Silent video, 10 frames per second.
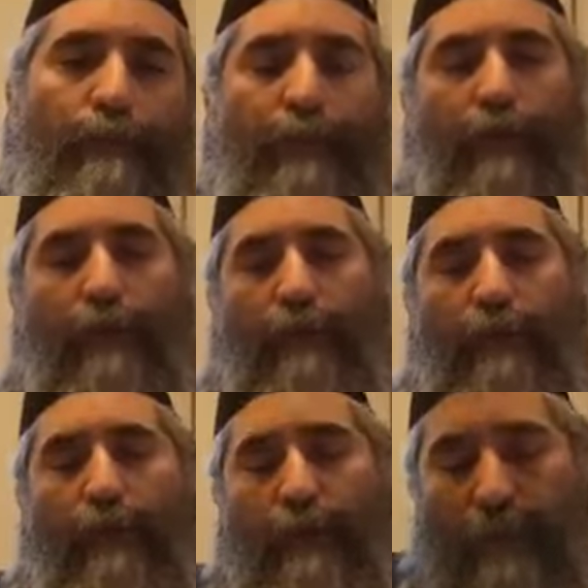
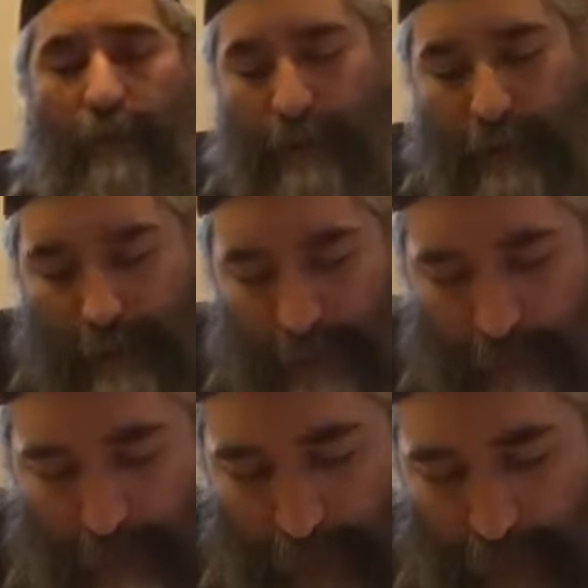the
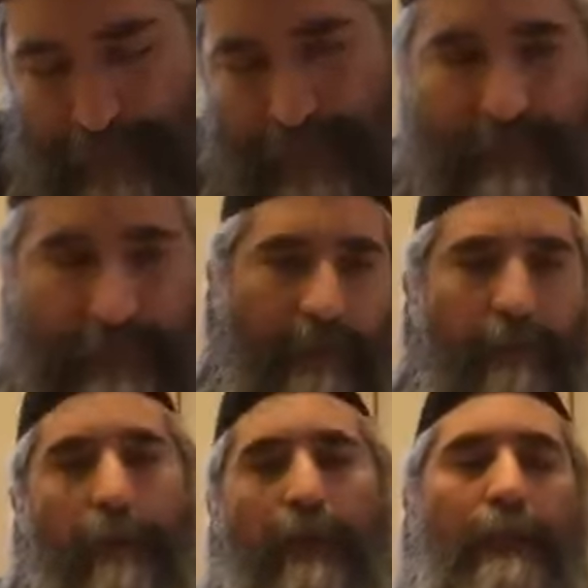heaviness of the
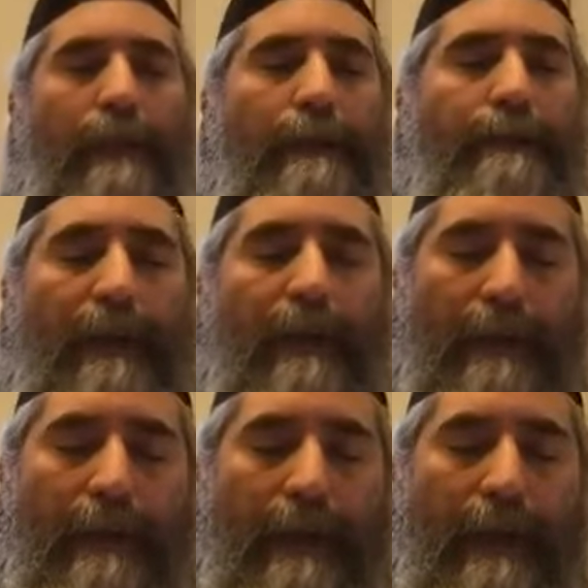body,
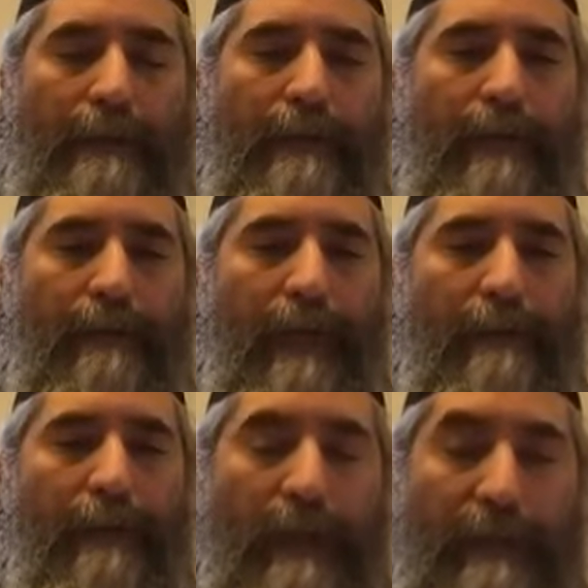as the
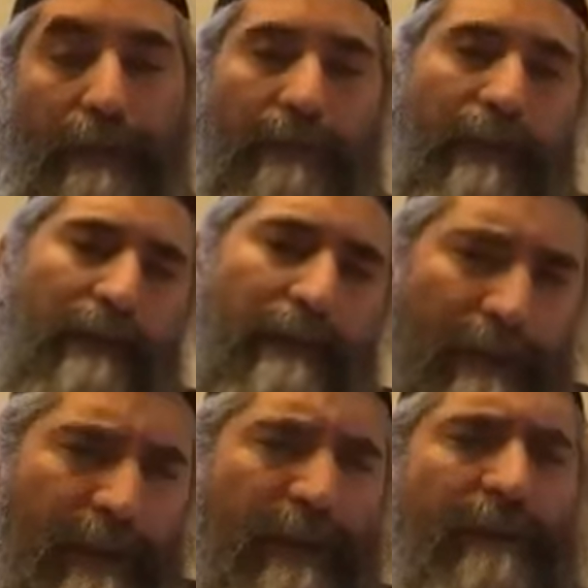Malbim explained it,
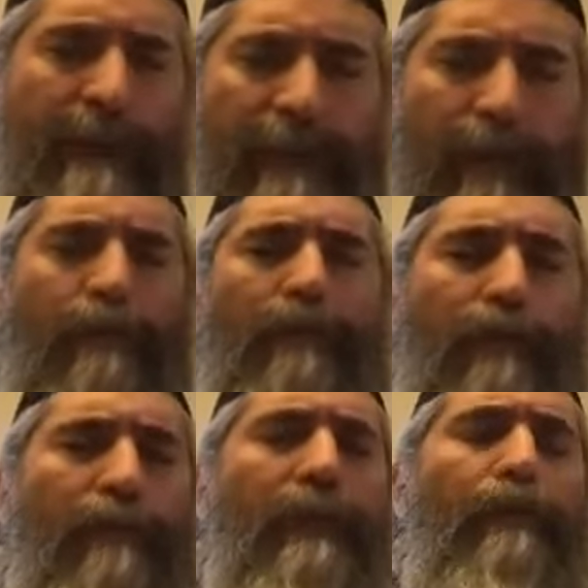they don't
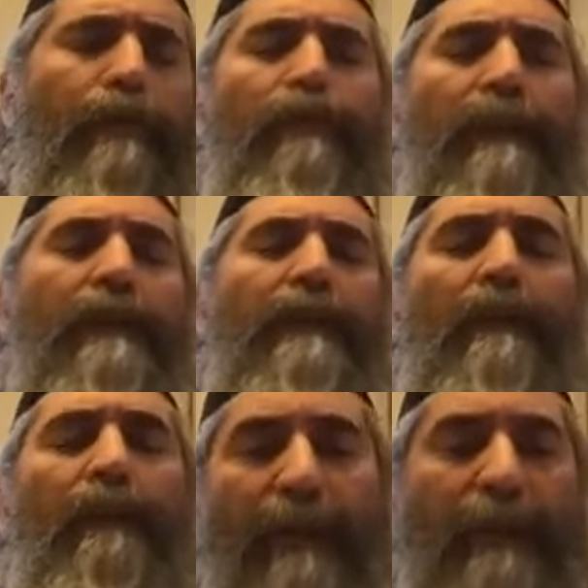really
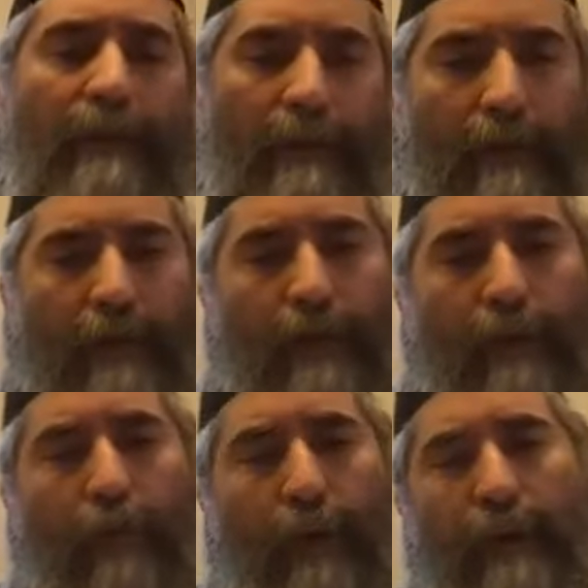interfere
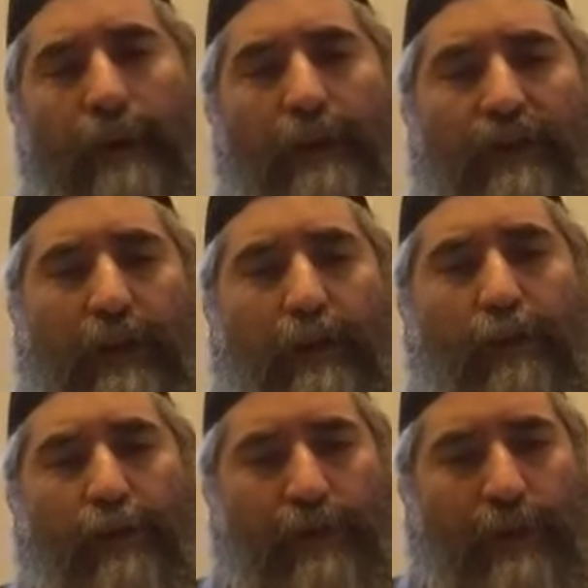with
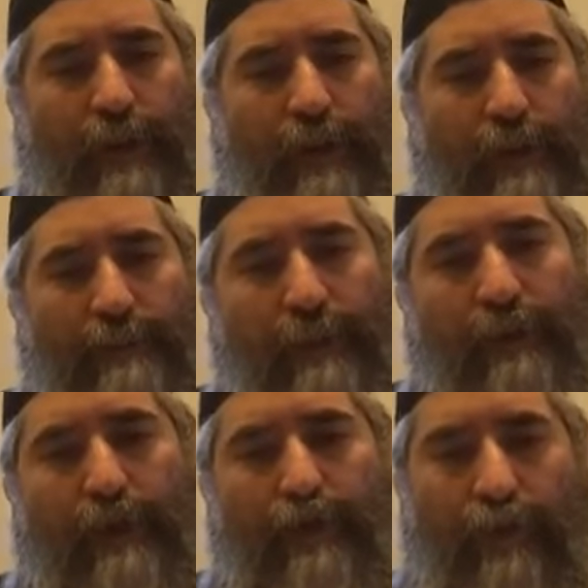Shlomo's
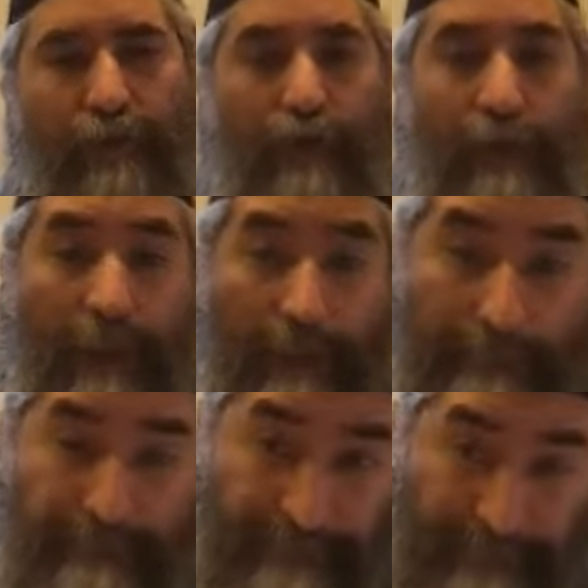spiritual journey.
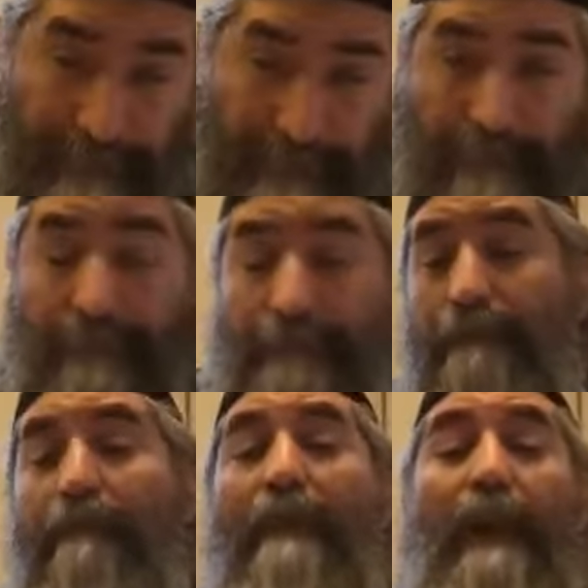
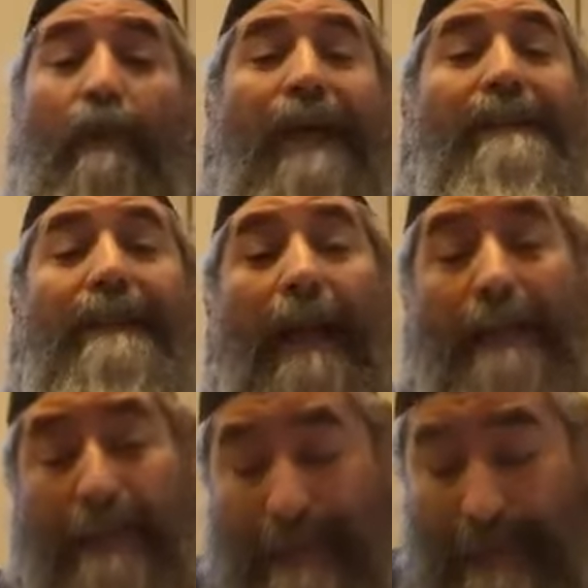Why is that?